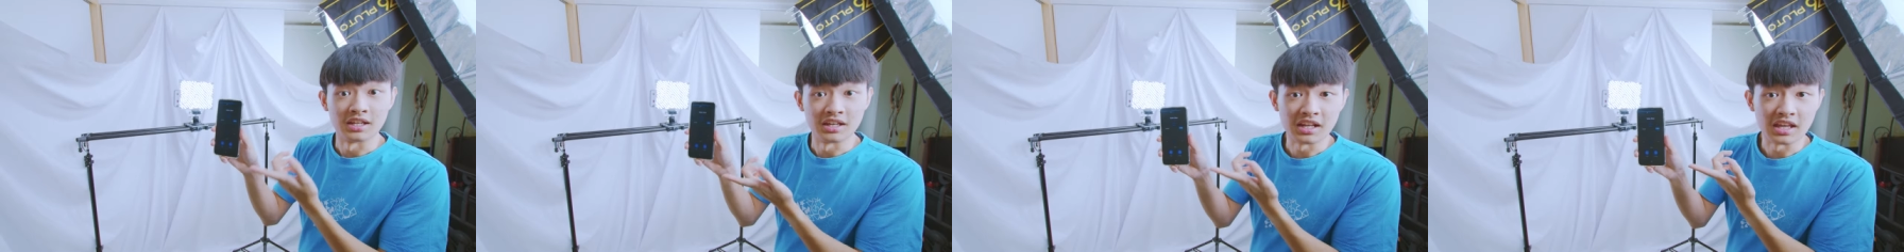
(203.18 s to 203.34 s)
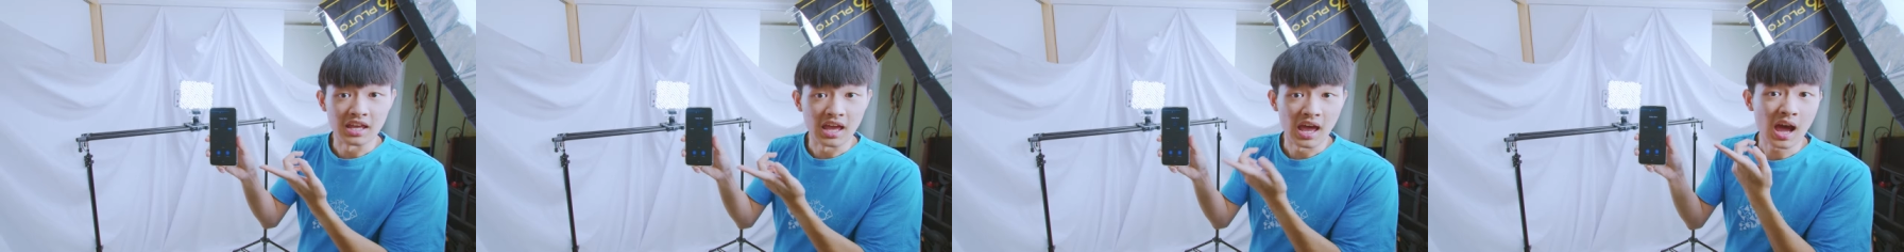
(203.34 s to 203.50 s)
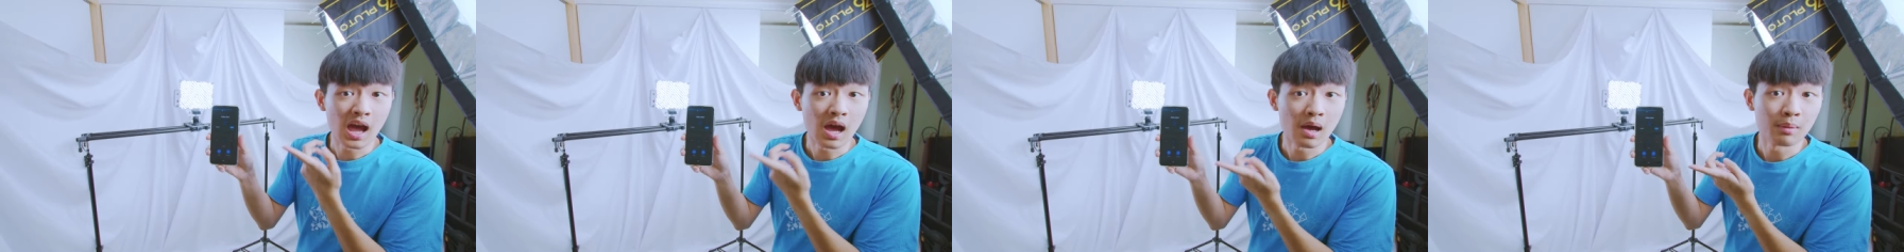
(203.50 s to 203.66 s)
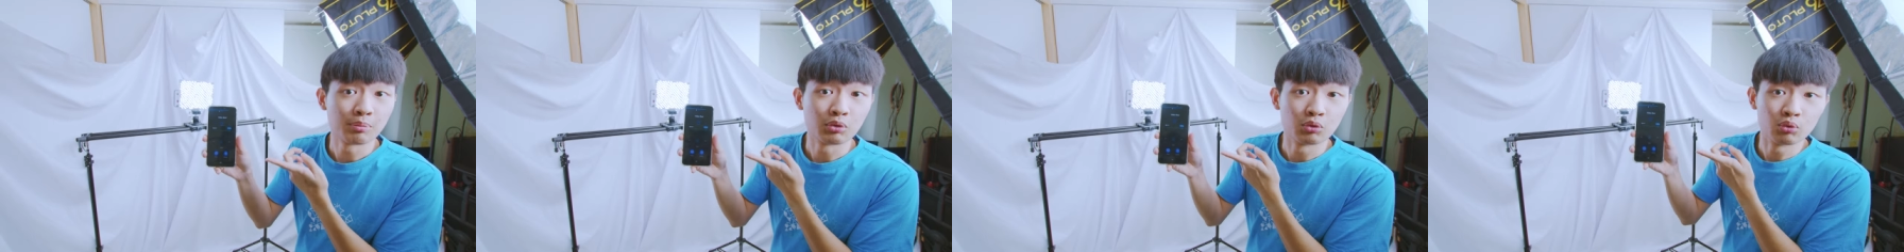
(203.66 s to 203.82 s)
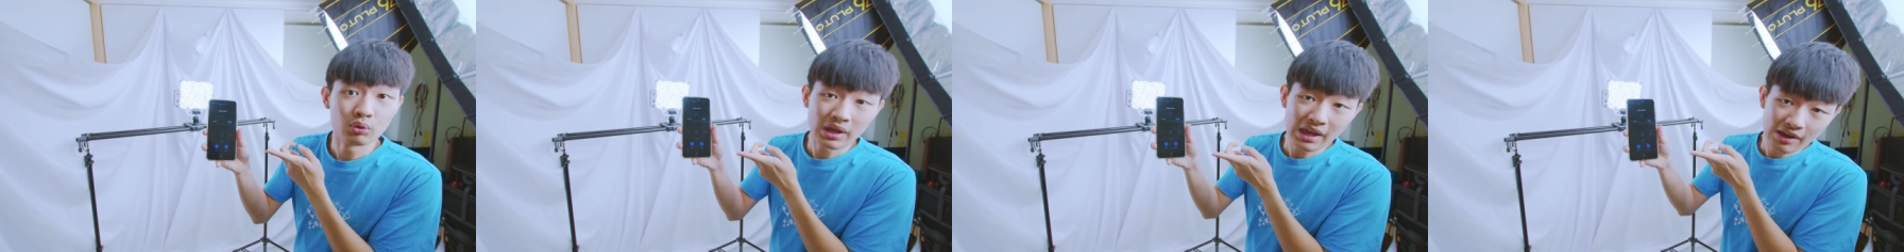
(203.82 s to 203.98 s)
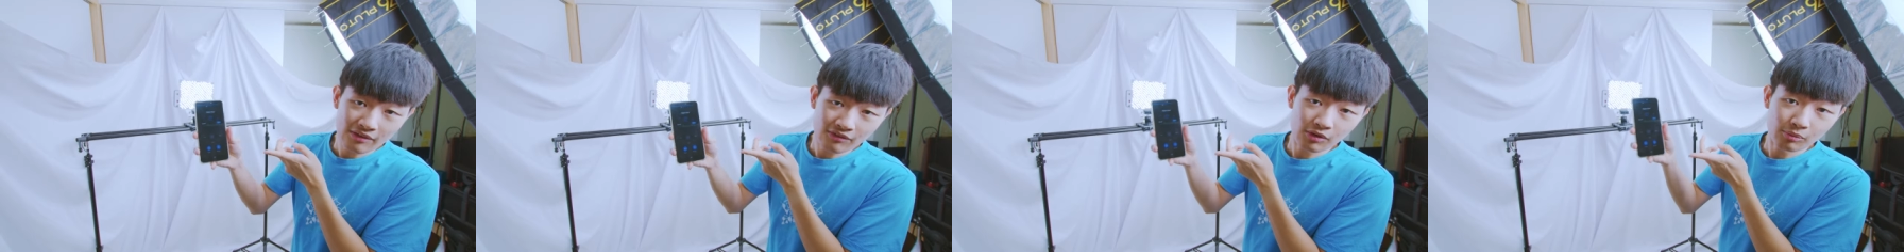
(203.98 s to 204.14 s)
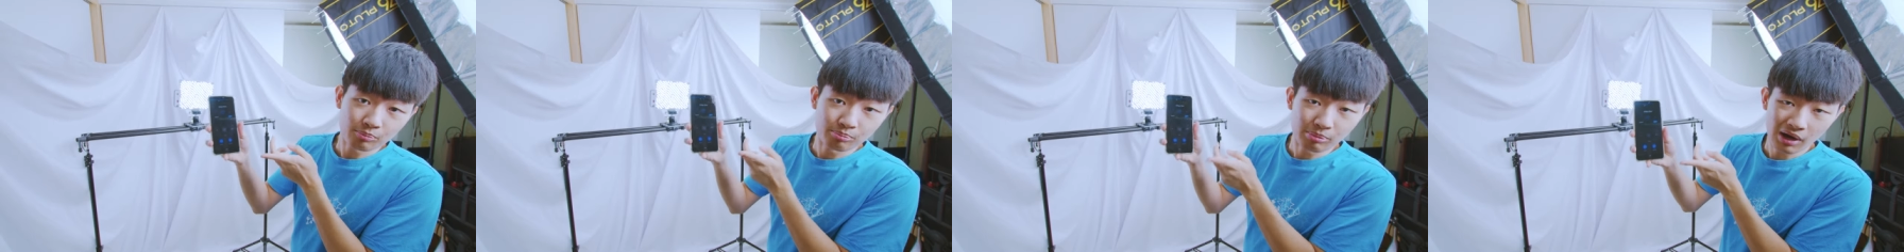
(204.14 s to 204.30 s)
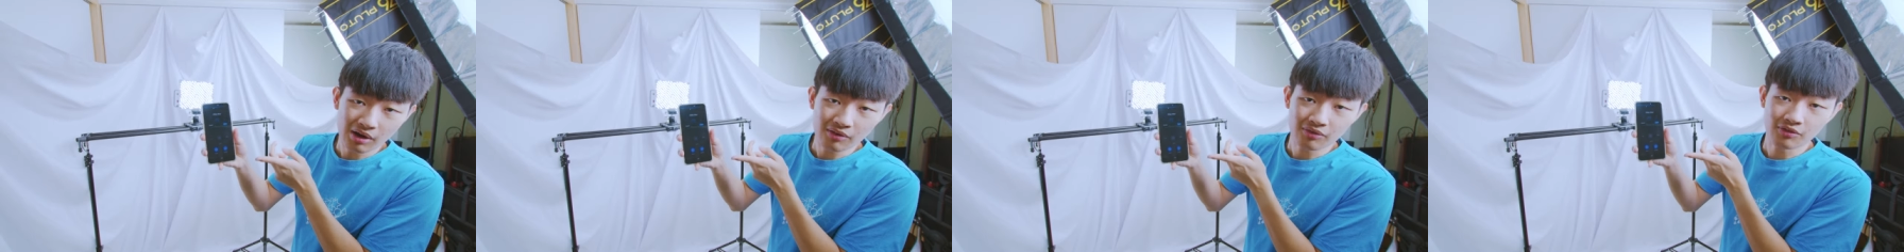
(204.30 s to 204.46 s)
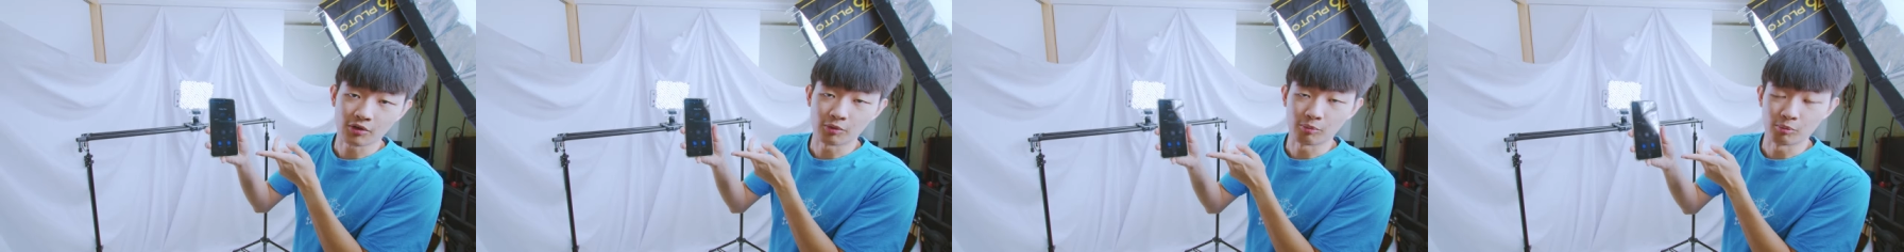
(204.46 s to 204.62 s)
In the app, we have a
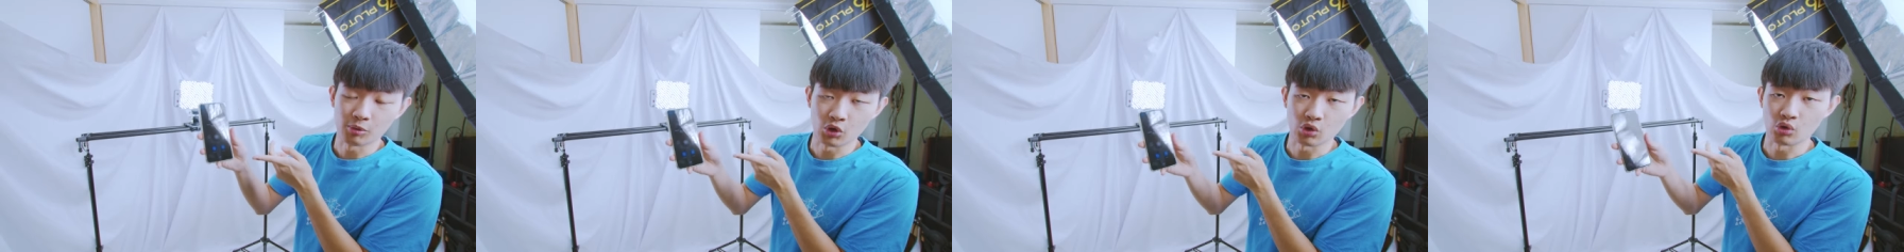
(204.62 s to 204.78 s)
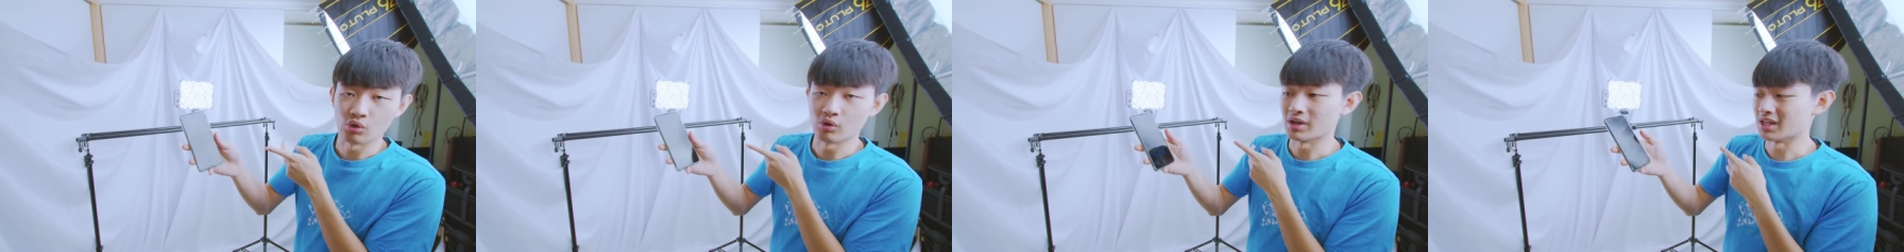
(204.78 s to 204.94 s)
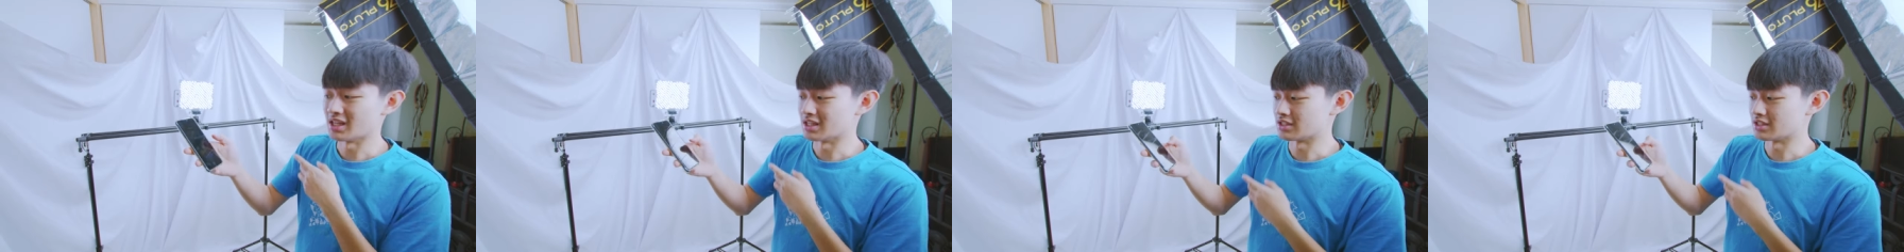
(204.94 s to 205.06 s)
buffer mode.